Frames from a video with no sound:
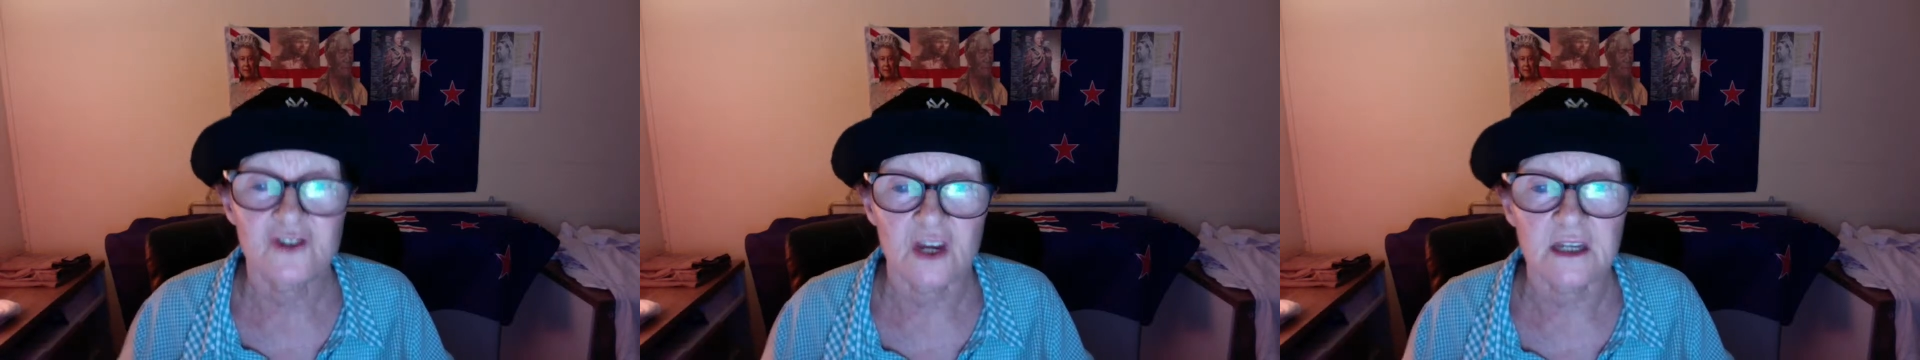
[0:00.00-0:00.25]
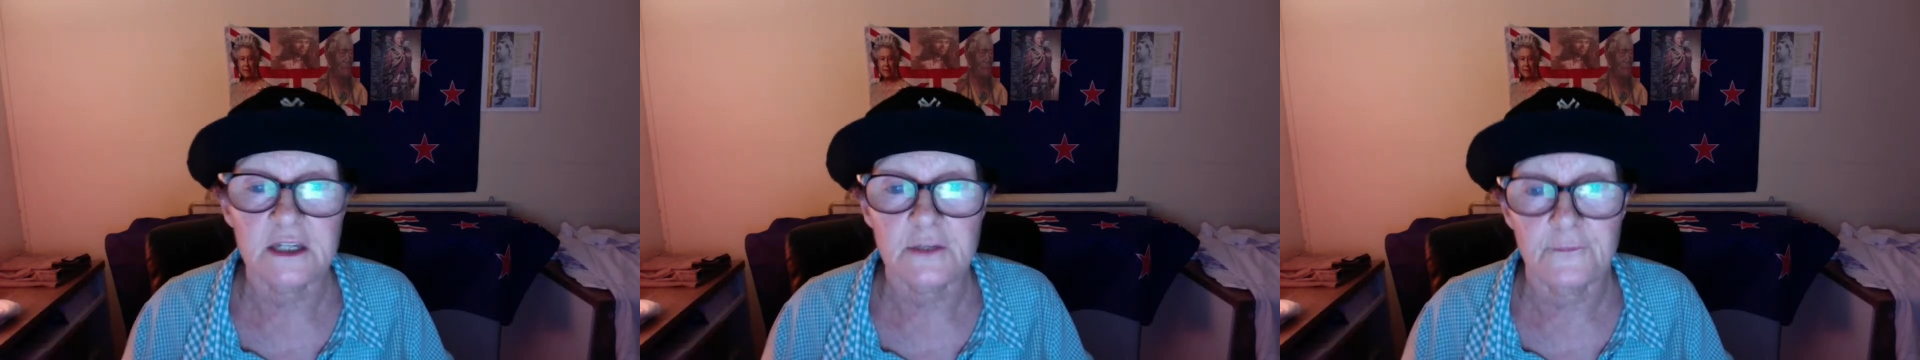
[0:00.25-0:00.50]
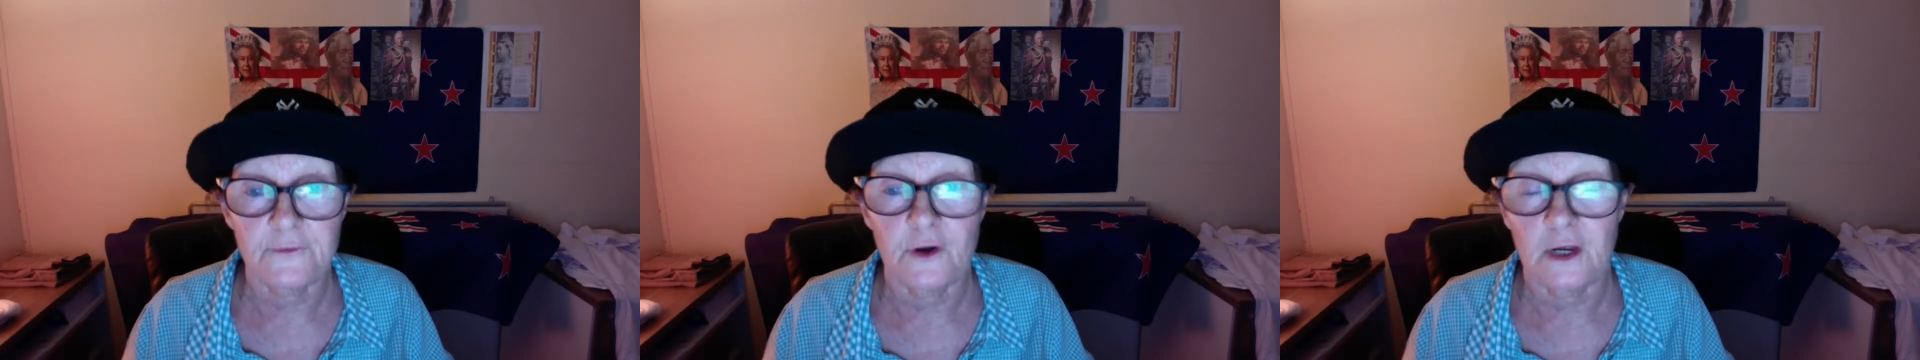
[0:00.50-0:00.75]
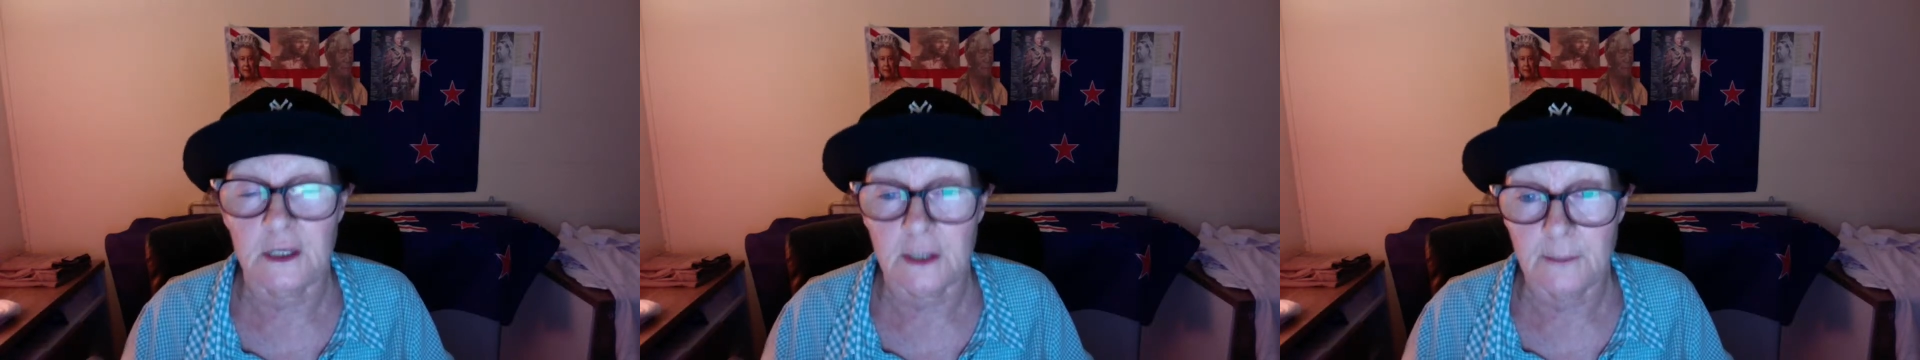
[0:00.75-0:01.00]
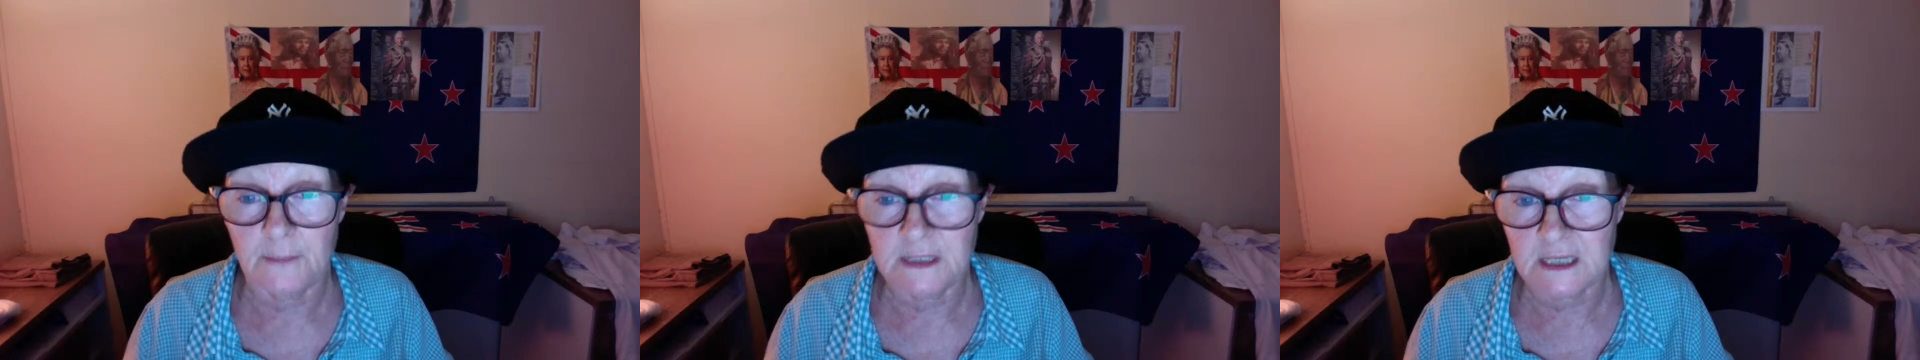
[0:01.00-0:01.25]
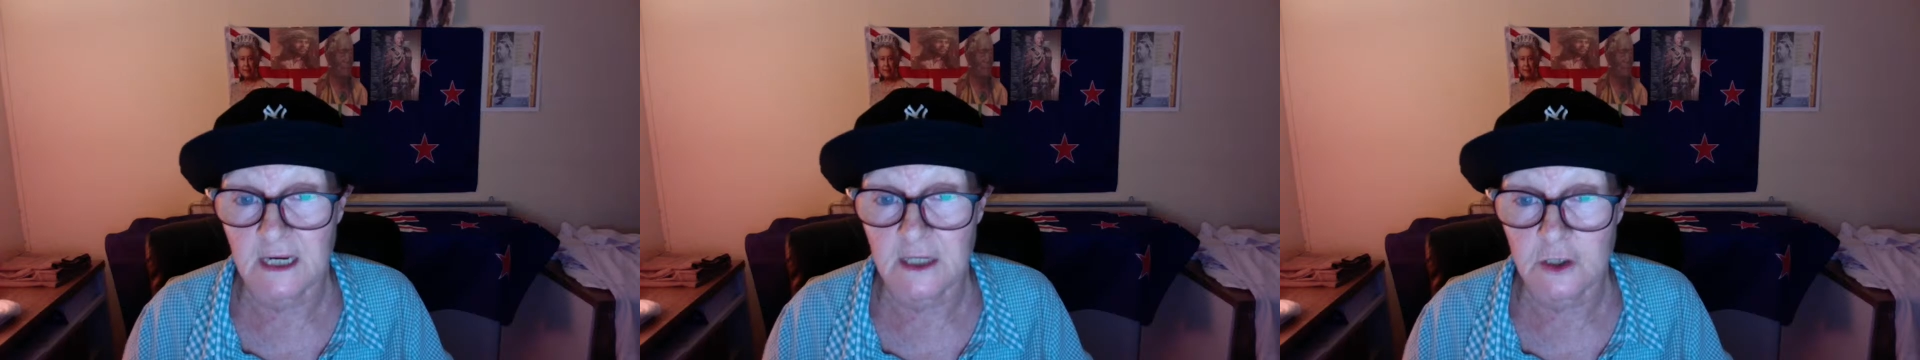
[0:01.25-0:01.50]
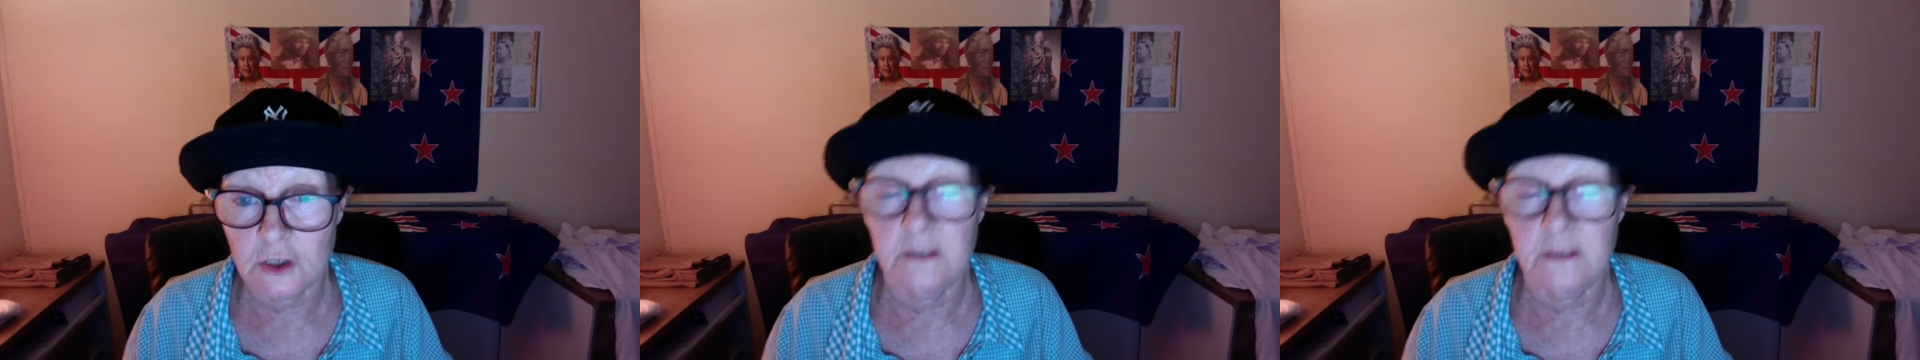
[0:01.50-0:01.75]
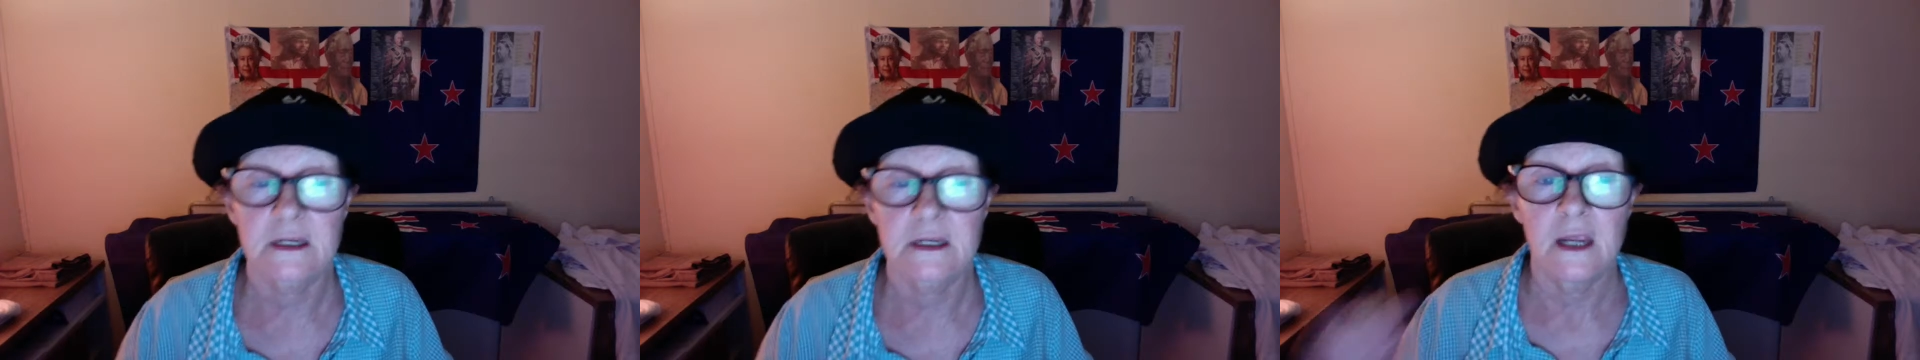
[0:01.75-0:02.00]
justified
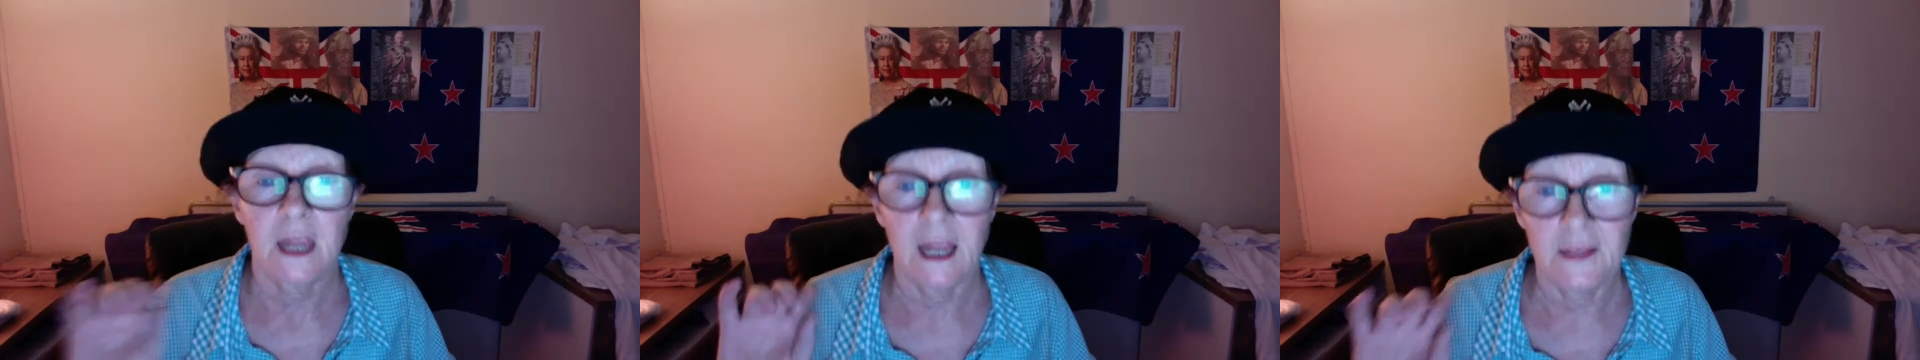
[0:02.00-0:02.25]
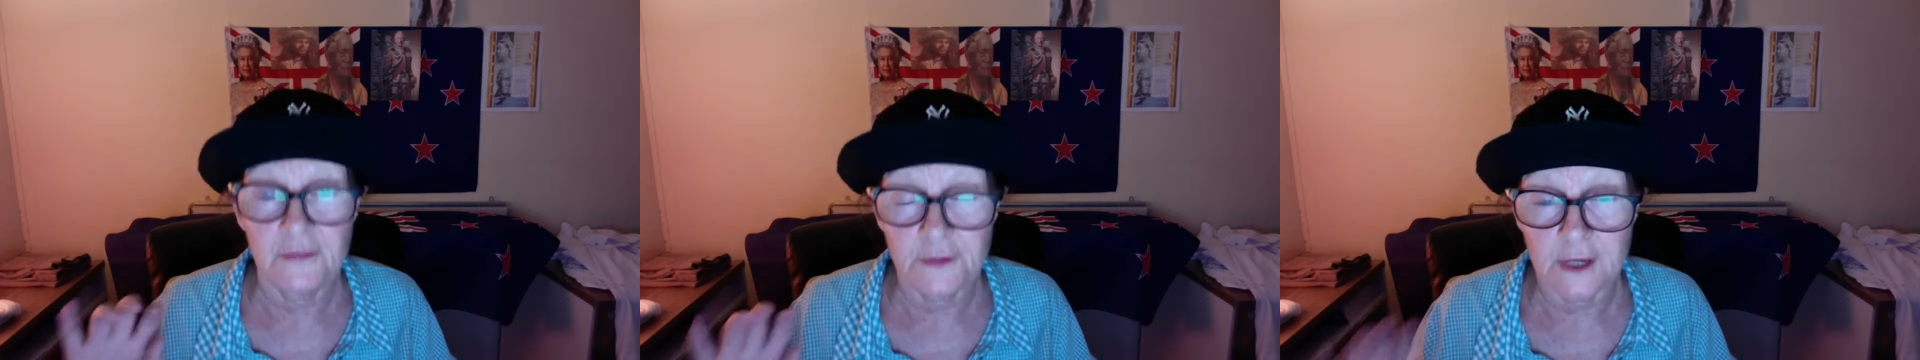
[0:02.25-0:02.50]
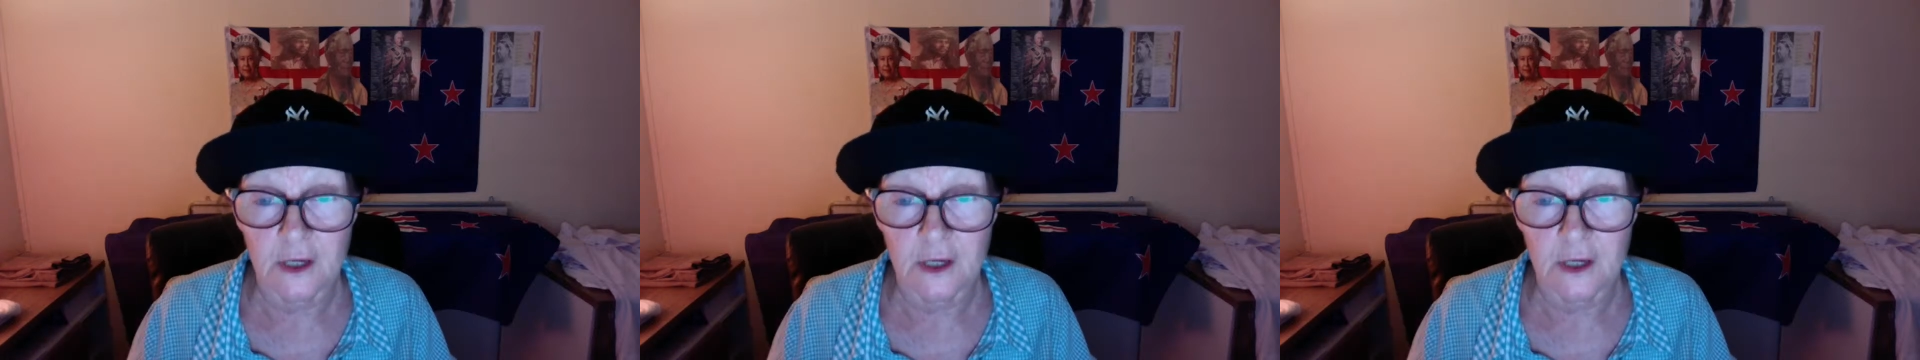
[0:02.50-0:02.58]
limitations, and